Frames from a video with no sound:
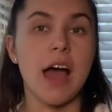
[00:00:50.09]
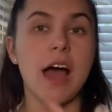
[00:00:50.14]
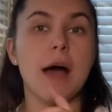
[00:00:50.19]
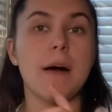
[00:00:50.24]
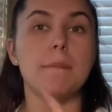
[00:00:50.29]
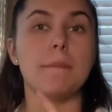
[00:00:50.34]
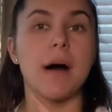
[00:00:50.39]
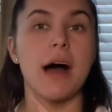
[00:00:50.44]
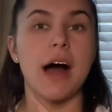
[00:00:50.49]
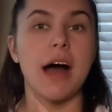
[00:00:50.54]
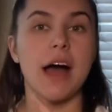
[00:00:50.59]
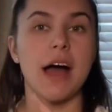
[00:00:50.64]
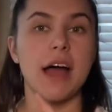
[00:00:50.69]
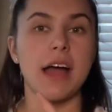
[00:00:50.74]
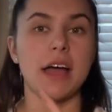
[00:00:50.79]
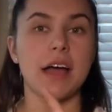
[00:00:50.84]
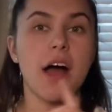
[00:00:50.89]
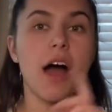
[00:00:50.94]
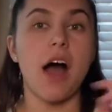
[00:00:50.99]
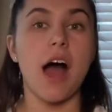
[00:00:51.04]
my
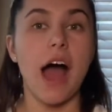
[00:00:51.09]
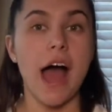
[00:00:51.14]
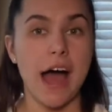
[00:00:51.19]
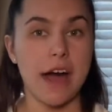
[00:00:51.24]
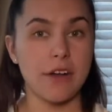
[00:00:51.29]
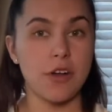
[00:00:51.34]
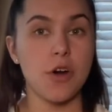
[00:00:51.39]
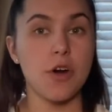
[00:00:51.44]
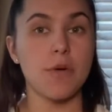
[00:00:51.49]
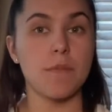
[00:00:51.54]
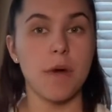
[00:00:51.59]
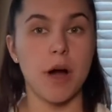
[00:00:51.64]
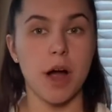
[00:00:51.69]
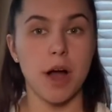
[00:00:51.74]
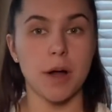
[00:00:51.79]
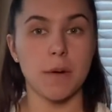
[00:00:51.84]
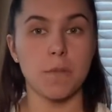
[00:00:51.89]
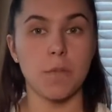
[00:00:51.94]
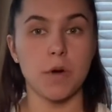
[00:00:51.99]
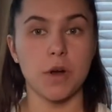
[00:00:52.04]
at-home
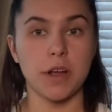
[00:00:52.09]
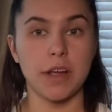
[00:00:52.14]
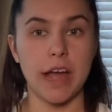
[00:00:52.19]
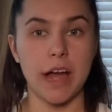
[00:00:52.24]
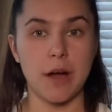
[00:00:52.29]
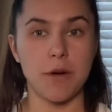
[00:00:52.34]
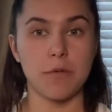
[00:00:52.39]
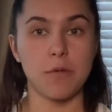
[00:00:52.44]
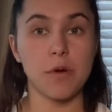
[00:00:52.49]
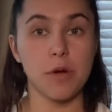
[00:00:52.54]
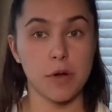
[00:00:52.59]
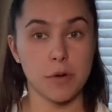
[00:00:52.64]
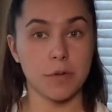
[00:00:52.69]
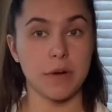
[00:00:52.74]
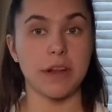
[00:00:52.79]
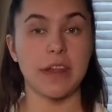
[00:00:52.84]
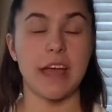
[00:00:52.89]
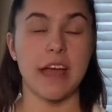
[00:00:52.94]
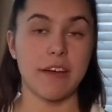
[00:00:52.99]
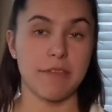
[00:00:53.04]
arm workout will
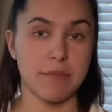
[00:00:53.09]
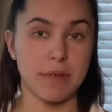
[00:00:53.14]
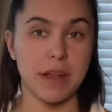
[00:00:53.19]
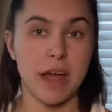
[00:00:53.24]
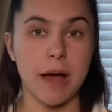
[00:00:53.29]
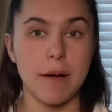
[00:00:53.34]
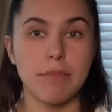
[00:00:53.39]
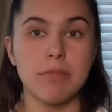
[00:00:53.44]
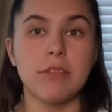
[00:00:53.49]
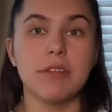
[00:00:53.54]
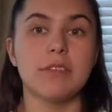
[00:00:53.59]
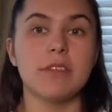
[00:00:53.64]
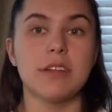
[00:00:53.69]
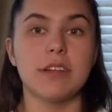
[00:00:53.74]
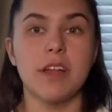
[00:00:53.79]
already have been uploaded